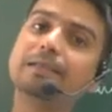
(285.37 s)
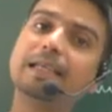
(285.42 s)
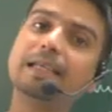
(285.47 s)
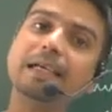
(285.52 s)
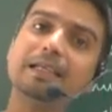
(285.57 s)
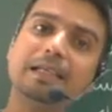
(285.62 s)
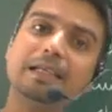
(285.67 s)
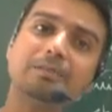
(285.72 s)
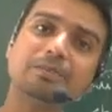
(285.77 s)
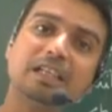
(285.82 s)

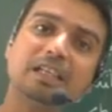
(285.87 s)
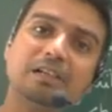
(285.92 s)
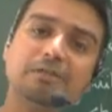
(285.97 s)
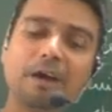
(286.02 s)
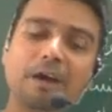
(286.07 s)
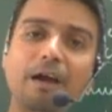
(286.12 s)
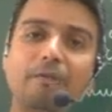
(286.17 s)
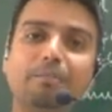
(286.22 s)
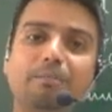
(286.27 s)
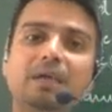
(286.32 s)
They themselves
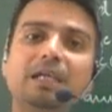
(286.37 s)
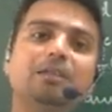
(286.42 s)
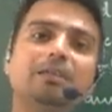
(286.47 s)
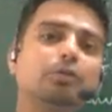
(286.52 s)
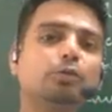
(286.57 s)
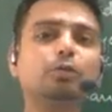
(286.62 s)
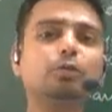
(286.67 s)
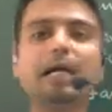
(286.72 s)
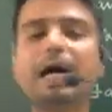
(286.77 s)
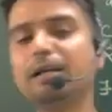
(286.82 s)
have been
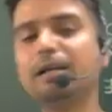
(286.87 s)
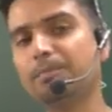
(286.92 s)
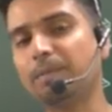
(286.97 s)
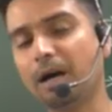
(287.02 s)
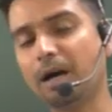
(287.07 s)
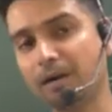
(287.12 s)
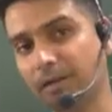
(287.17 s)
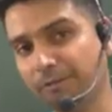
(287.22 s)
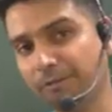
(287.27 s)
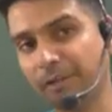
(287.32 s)
through that
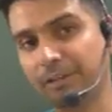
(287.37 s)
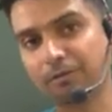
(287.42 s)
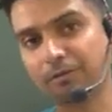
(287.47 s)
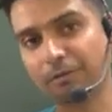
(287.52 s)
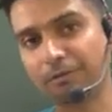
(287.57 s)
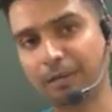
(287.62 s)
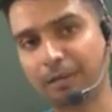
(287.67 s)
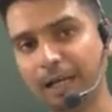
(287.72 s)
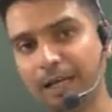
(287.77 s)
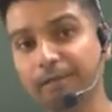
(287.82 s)
phase
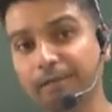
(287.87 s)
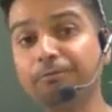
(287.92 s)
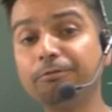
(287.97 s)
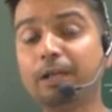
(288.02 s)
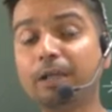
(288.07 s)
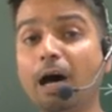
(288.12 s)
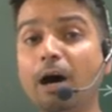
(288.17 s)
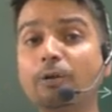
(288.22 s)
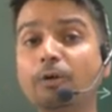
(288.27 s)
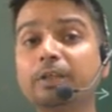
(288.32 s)
of life.
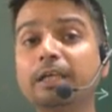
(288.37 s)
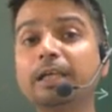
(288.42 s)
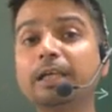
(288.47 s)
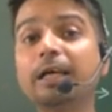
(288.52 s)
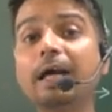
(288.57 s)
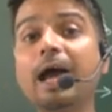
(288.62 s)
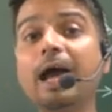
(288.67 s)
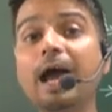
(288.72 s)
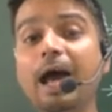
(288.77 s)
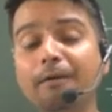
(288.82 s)
Now
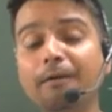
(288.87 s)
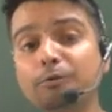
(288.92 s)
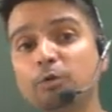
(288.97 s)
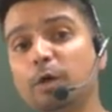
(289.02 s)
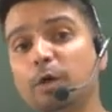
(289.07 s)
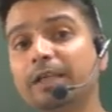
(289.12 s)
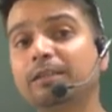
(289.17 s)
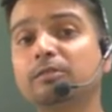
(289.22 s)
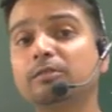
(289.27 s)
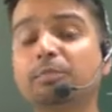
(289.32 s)
they have
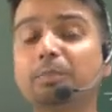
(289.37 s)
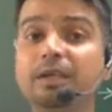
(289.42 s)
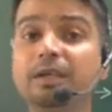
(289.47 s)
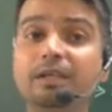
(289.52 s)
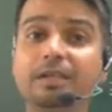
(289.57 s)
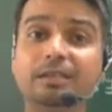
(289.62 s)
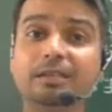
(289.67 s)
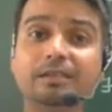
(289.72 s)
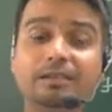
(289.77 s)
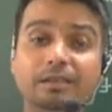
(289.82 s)
to
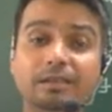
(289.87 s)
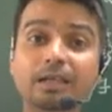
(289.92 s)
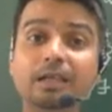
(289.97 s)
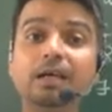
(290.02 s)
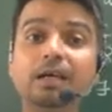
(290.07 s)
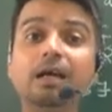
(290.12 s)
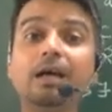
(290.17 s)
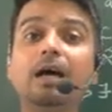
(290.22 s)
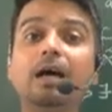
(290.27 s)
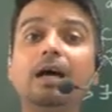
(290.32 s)
experience
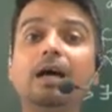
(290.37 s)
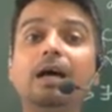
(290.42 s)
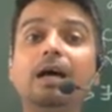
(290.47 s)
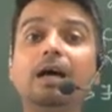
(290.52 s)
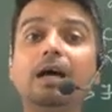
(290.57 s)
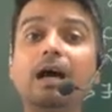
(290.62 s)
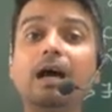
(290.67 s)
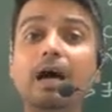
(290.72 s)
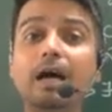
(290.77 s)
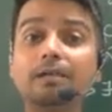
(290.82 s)

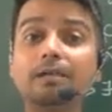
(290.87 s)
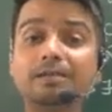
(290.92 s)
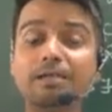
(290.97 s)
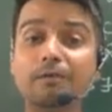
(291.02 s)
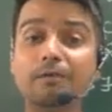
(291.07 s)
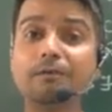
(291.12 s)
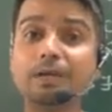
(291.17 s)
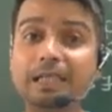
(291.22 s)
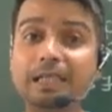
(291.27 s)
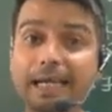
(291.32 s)

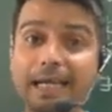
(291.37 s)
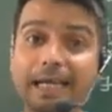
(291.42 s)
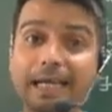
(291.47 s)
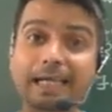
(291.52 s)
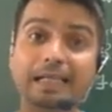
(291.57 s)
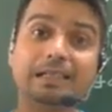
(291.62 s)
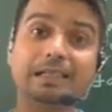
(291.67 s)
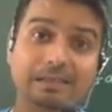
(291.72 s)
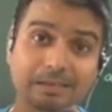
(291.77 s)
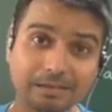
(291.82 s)
someone
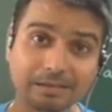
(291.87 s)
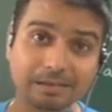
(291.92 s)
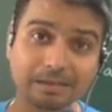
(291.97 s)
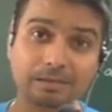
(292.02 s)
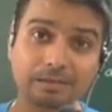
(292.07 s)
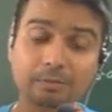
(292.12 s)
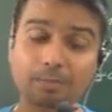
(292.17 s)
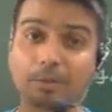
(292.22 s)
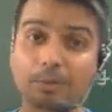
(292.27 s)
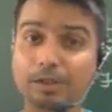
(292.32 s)

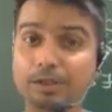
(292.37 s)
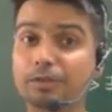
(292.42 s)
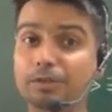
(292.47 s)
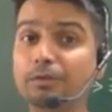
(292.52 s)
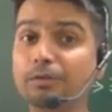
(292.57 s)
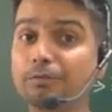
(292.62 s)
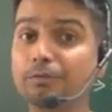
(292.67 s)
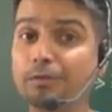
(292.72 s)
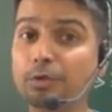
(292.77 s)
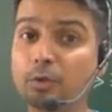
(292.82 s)
else's point
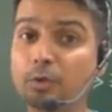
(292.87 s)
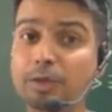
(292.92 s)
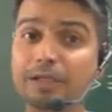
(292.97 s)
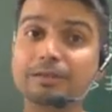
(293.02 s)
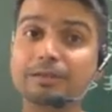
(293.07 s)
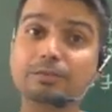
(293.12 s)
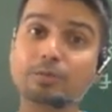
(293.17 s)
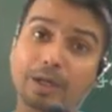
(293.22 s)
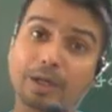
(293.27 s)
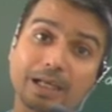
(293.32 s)
of view
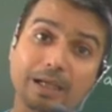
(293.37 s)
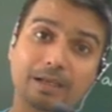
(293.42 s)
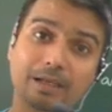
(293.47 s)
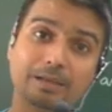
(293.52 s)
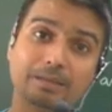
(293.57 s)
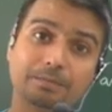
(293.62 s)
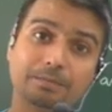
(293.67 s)
as well.